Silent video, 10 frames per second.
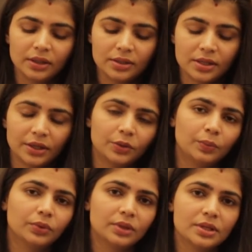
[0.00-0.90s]
decided to
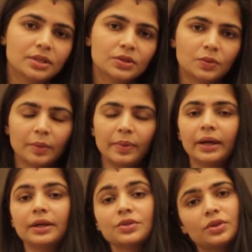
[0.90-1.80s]
put this into my
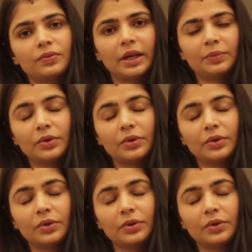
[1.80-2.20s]
bag instead of that